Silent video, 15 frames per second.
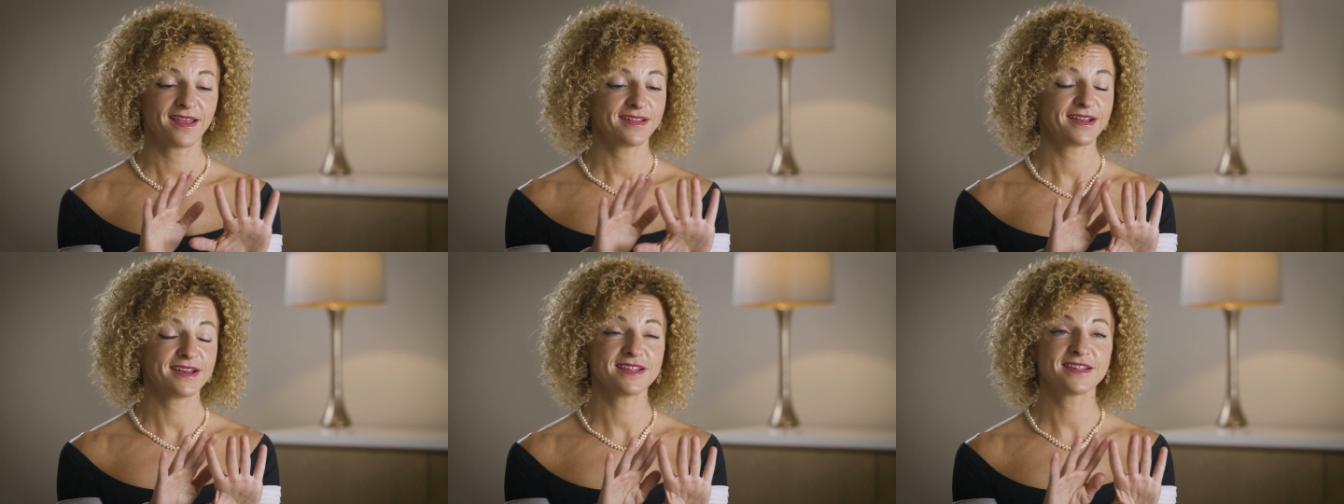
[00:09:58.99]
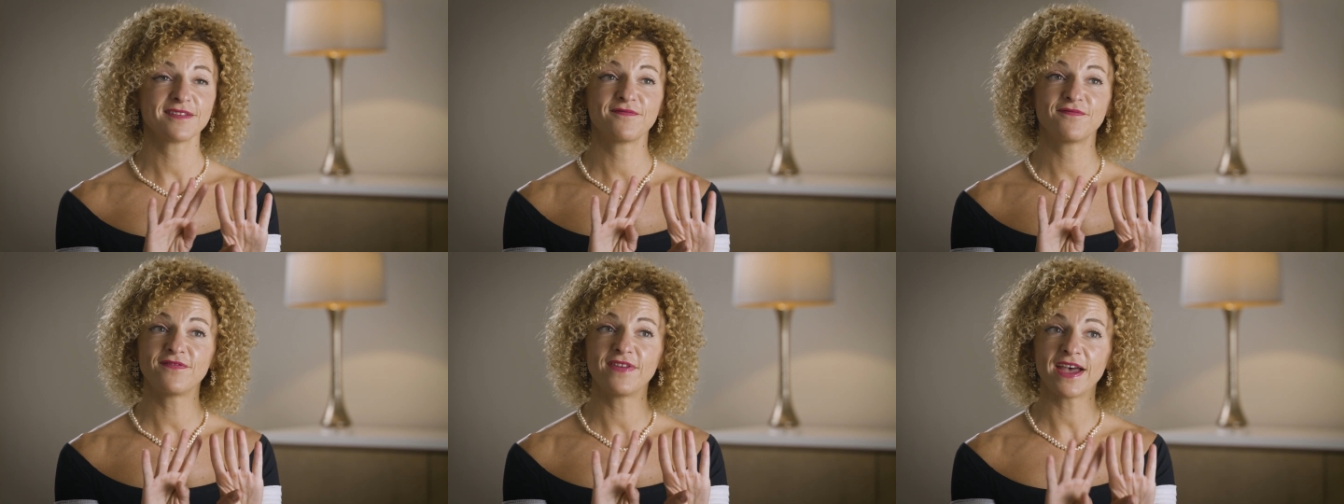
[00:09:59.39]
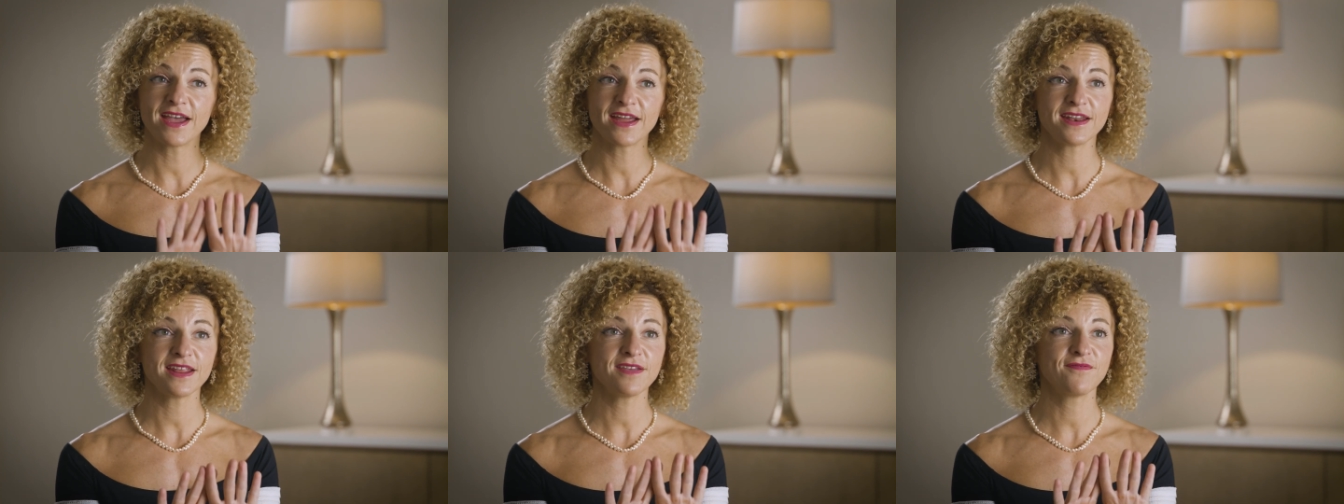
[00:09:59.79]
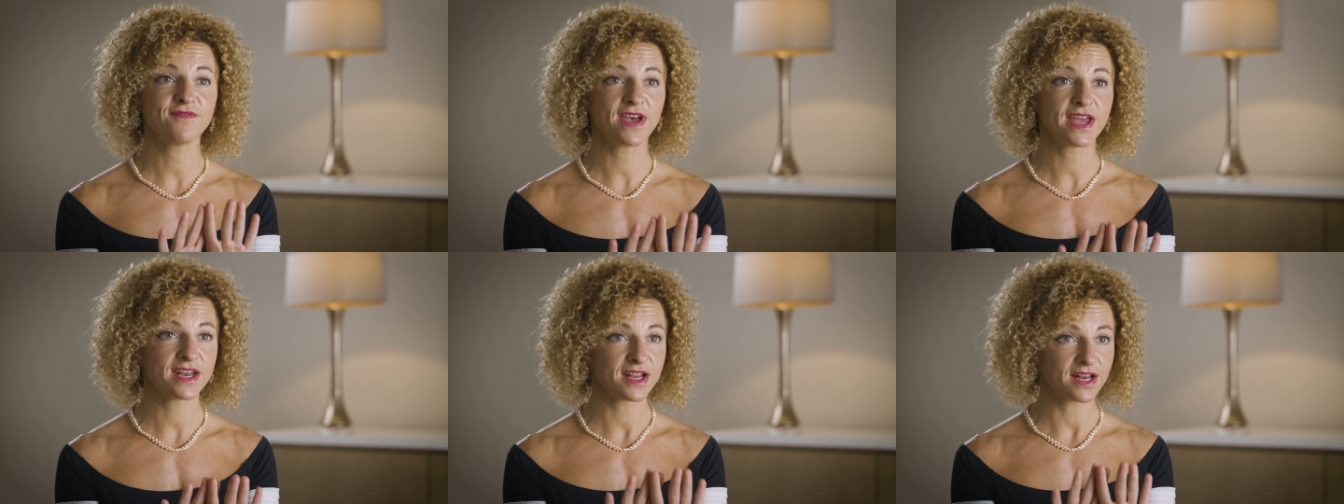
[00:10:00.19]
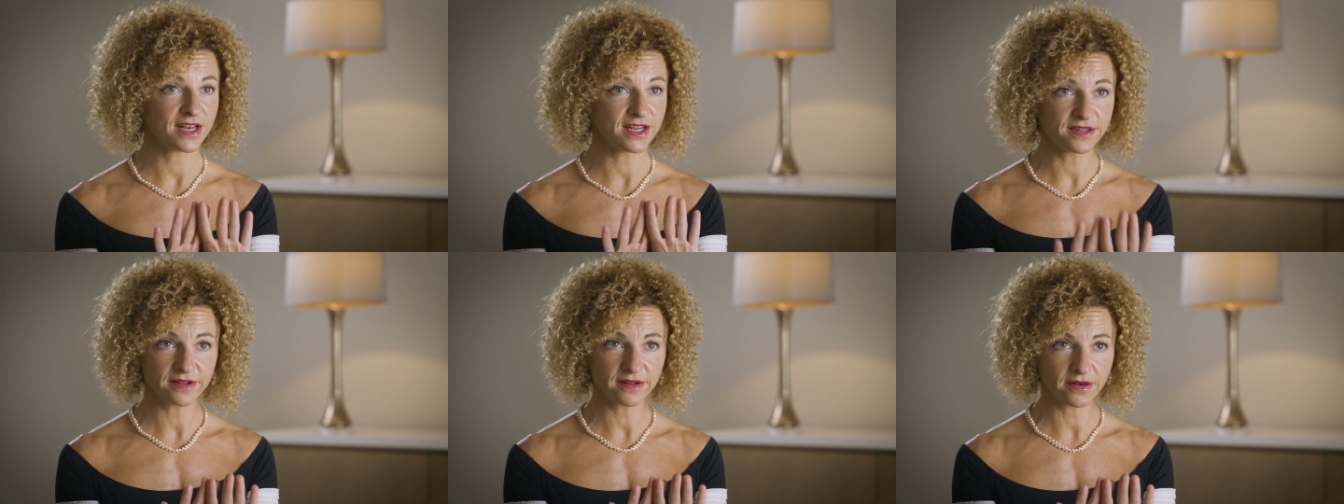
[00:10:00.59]
There is a very, very
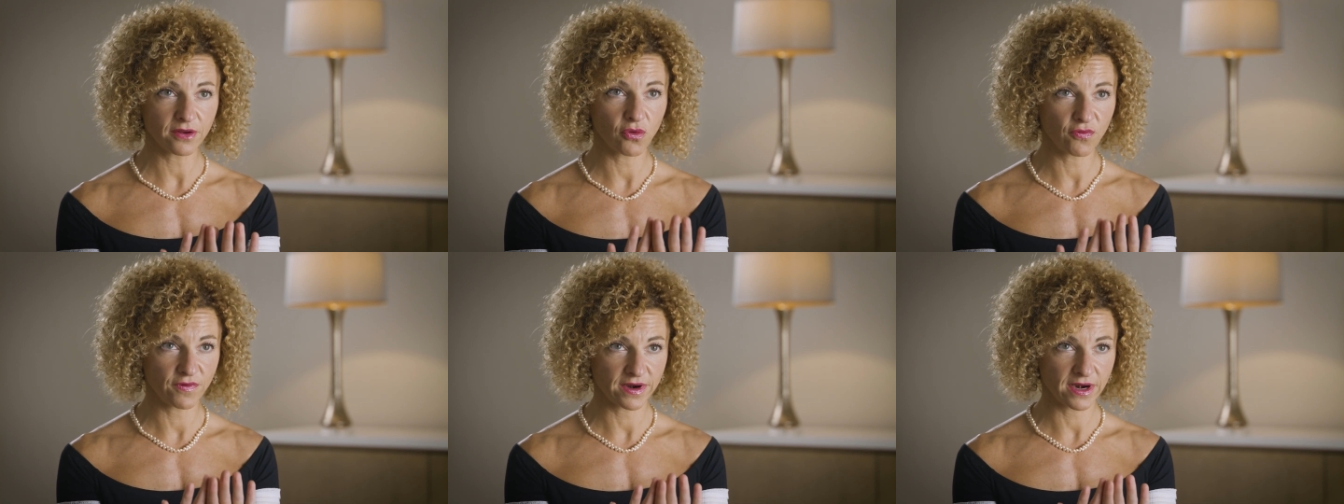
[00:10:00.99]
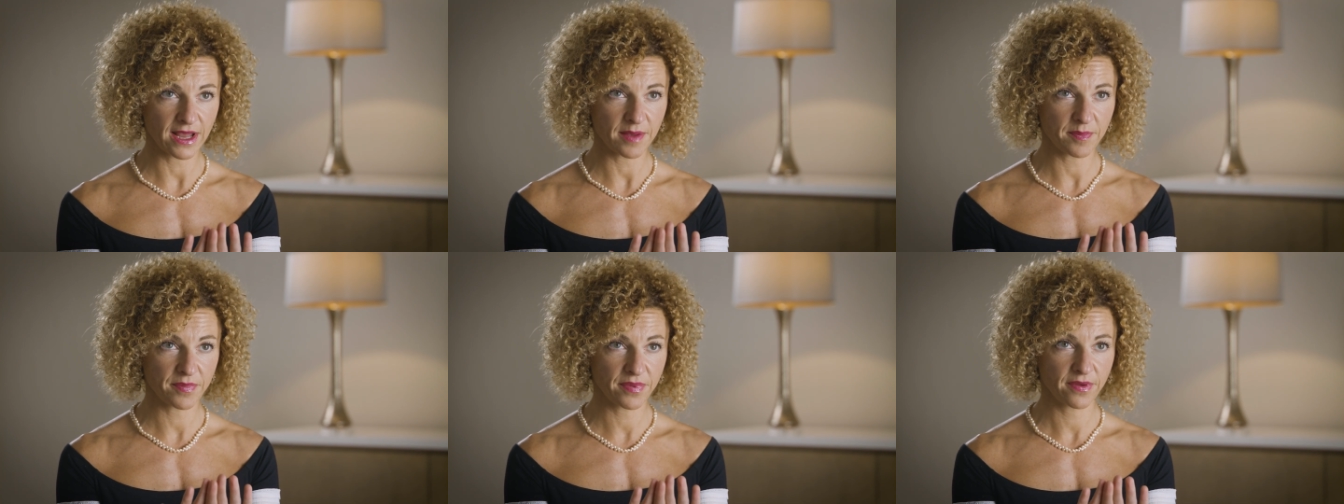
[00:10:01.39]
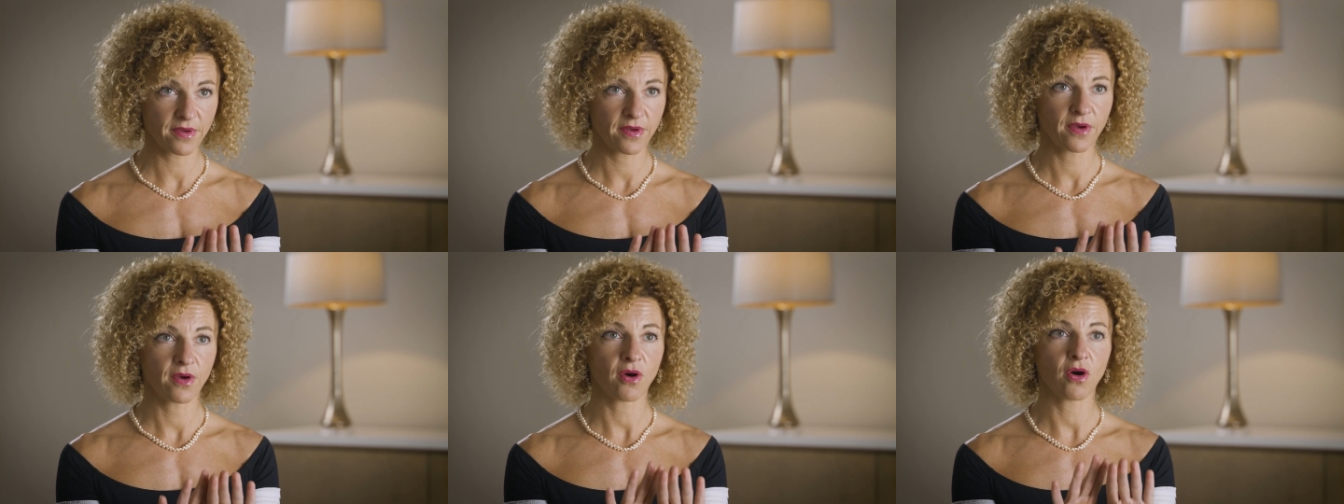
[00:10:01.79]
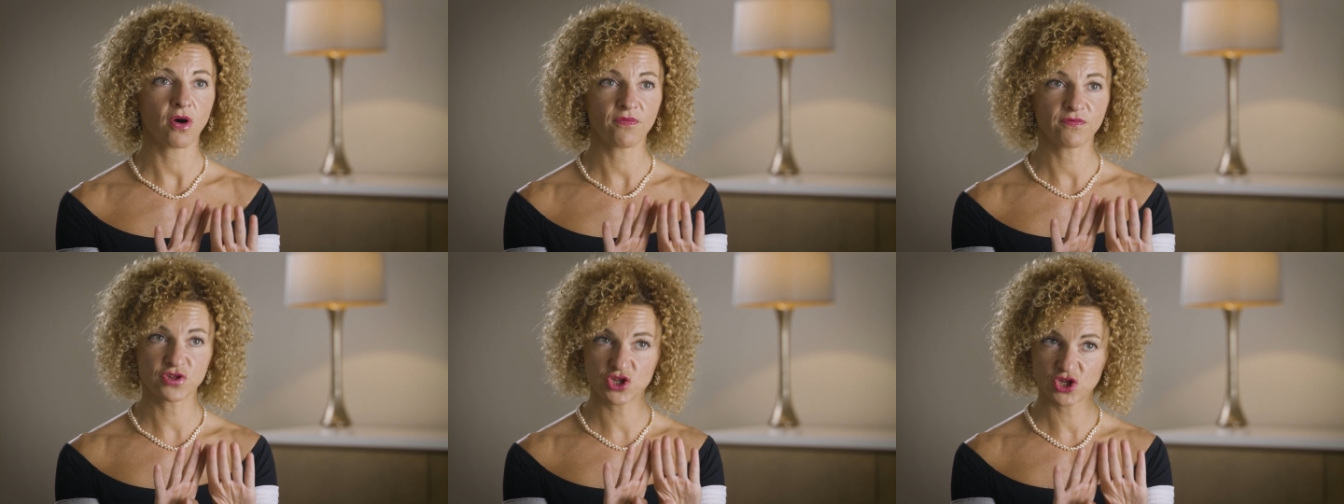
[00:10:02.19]
little overlap of